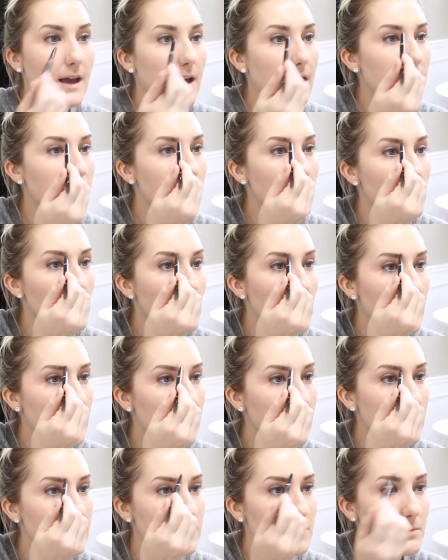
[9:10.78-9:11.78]
Yeah, so the whole
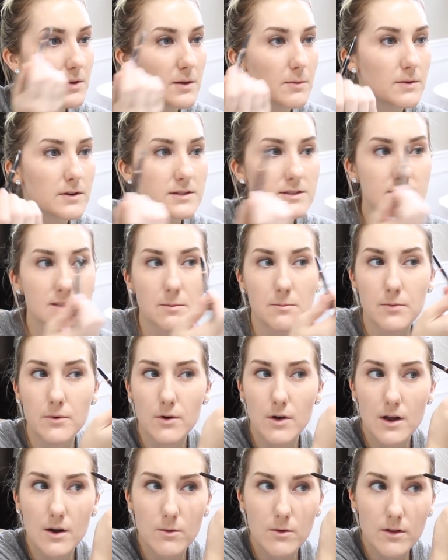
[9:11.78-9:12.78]
idea is I'm keeping it simple.
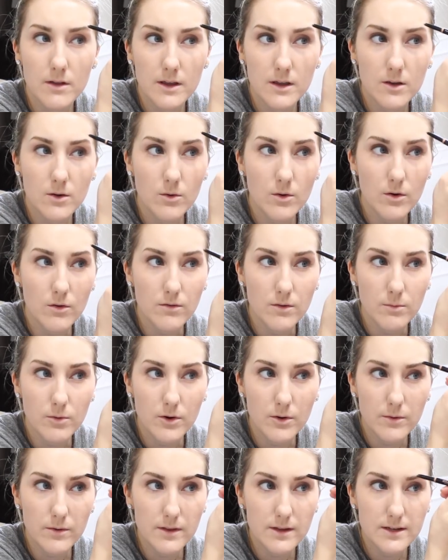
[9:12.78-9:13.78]
I don't want to like go
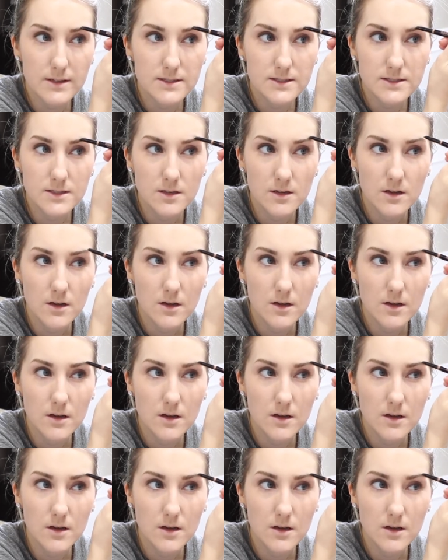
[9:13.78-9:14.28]
overboard with this.